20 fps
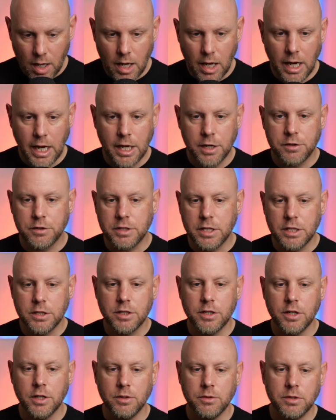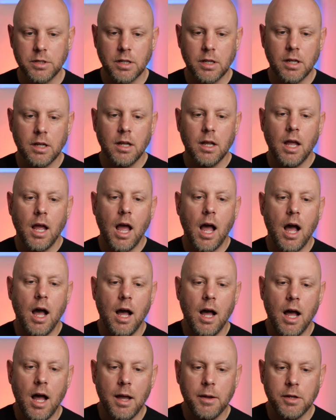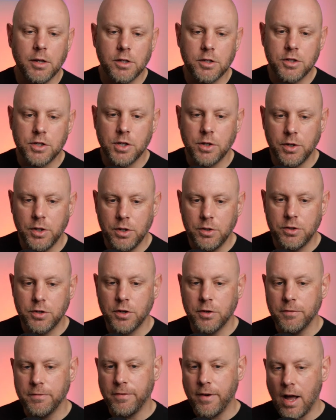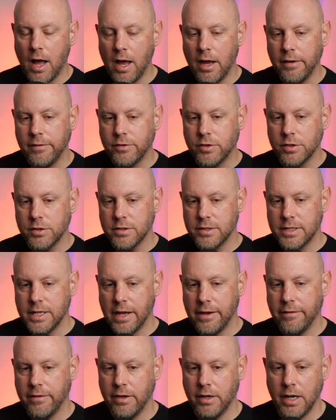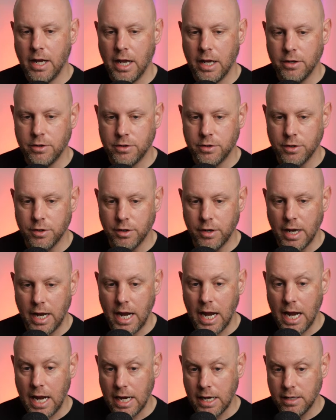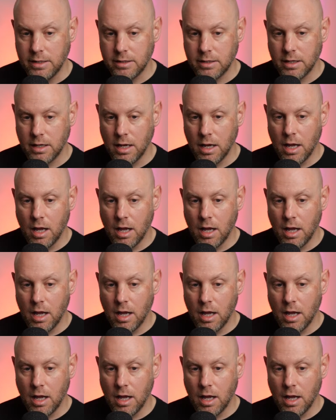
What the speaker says: interesting to note, I'm going to show you turn 5, turn 7, and turn 8